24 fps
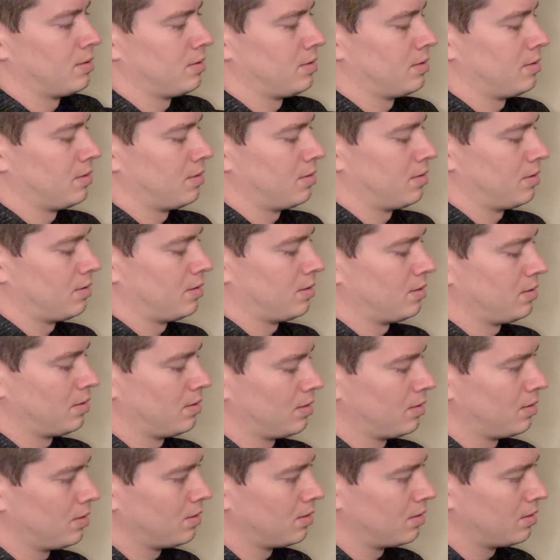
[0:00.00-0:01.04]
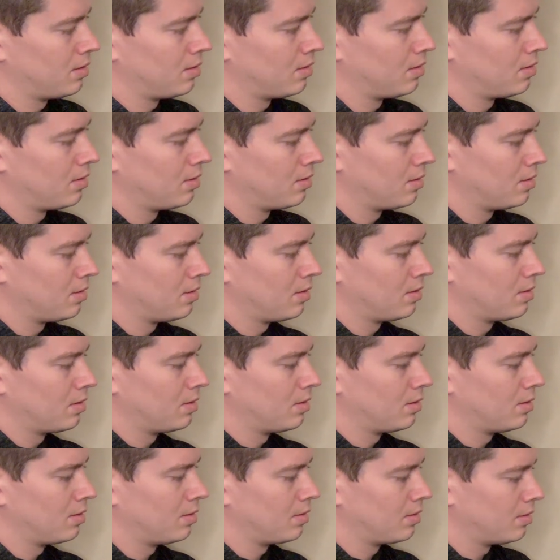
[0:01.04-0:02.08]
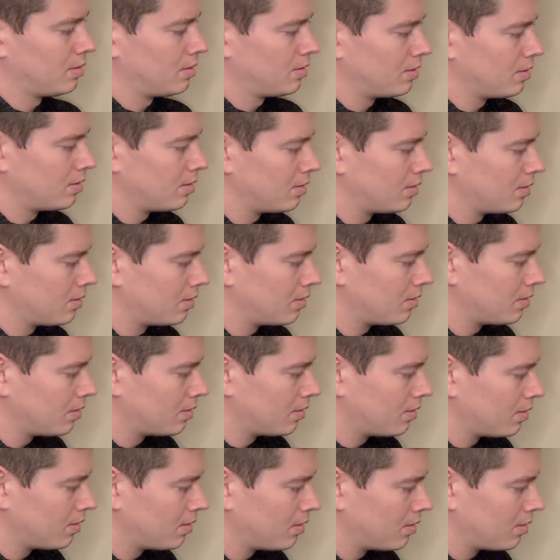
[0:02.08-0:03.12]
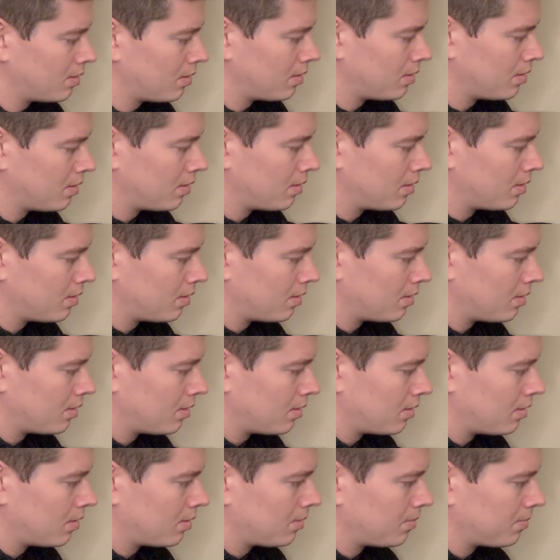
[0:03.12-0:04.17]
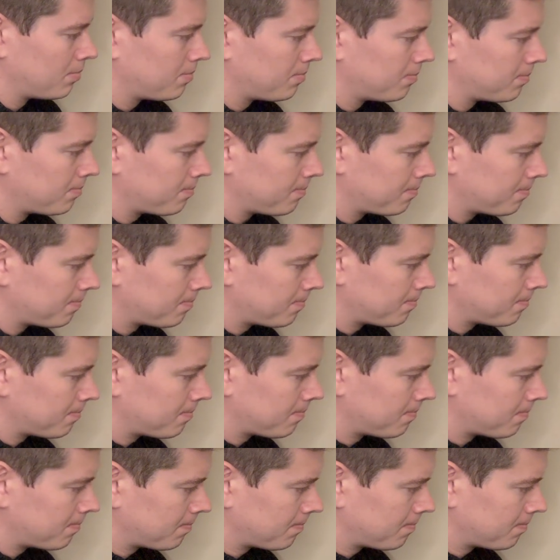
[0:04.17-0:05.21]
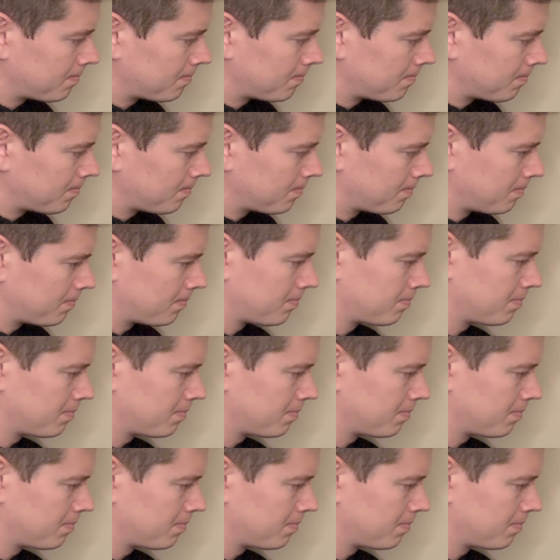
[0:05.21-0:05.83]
Nobody speaks.